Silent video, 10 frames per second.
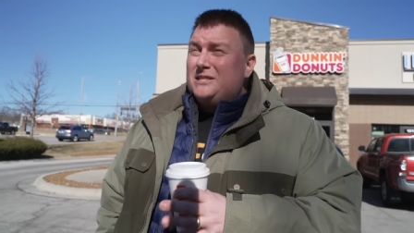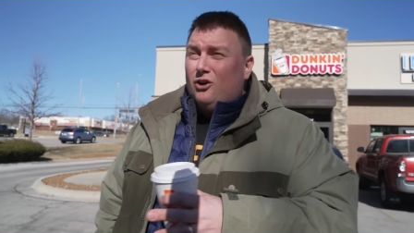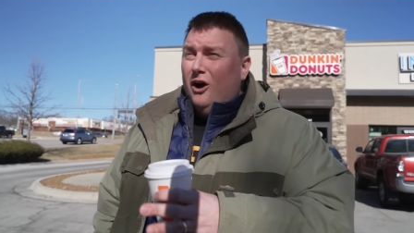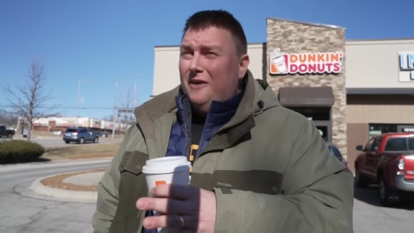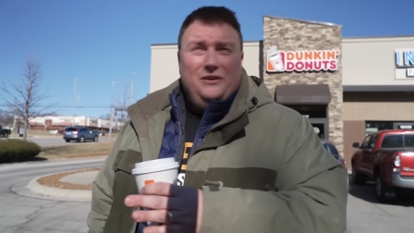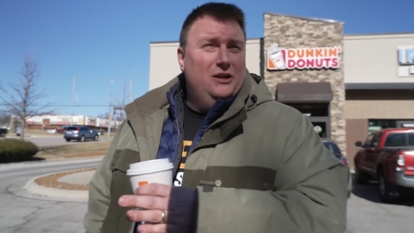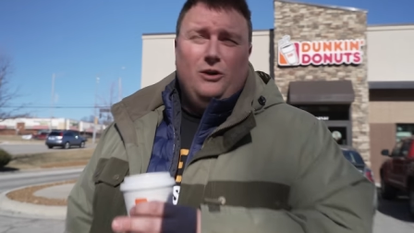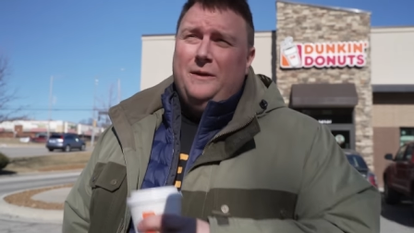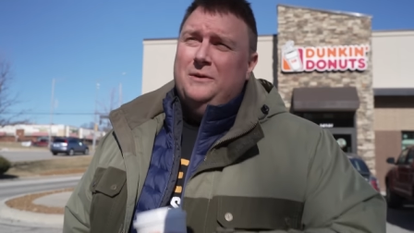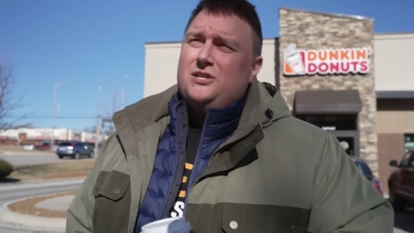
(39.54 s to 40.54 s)
it's coffee,
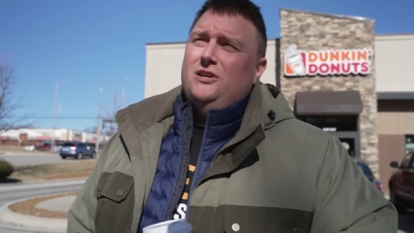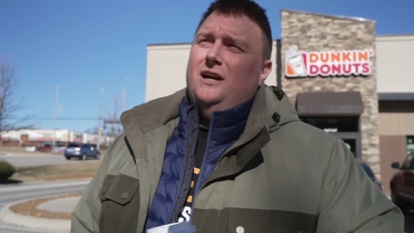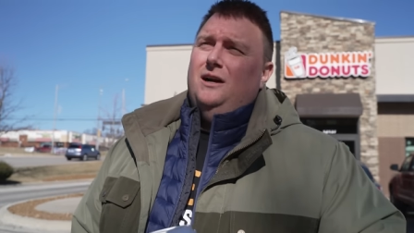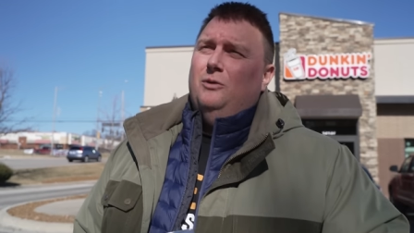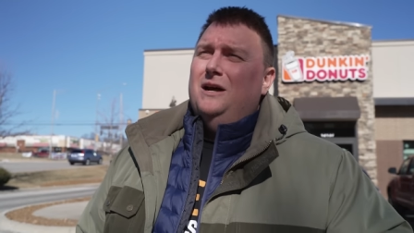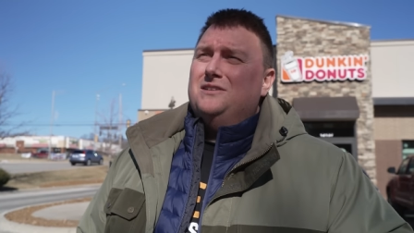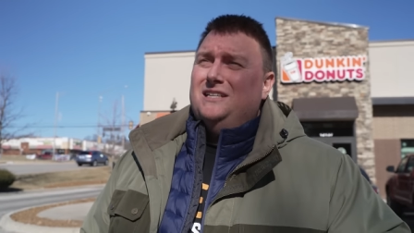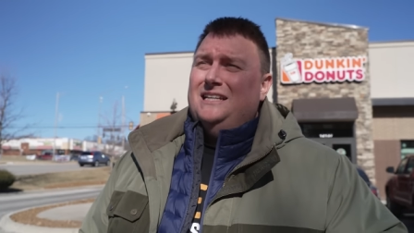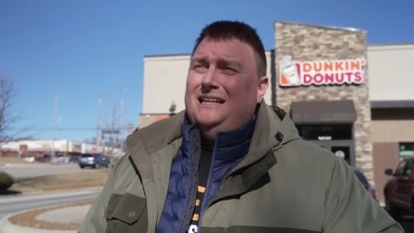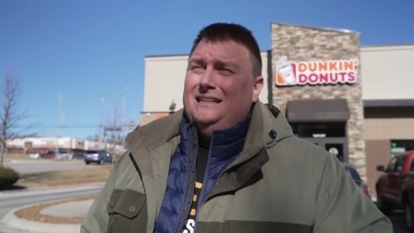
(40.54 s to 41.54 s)
cream, and sugar. What else
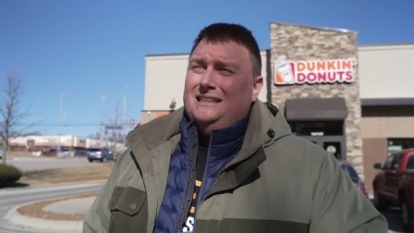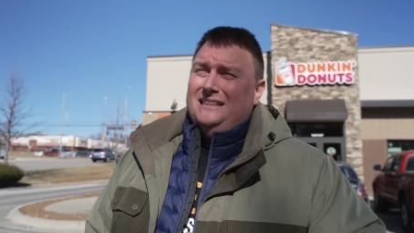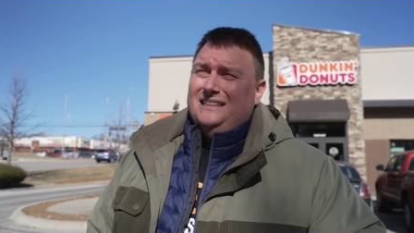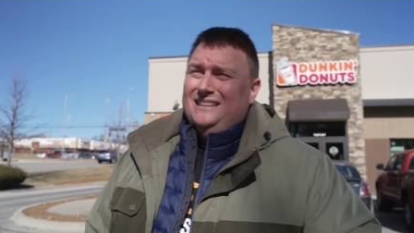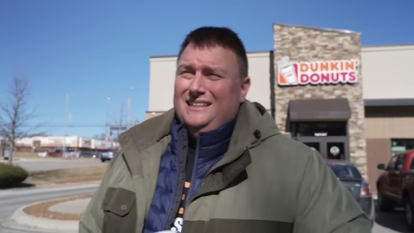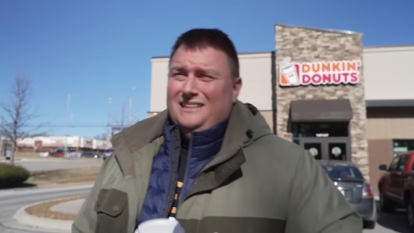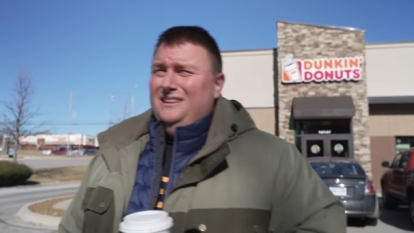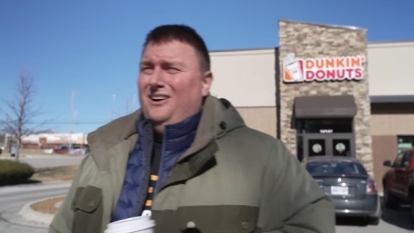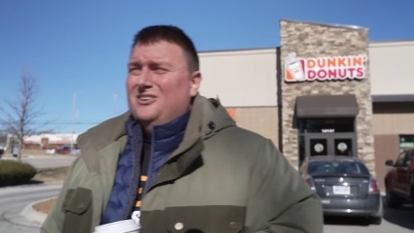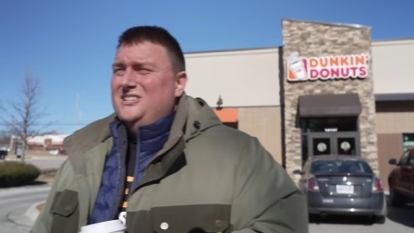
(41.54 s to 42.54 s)
do you need? Long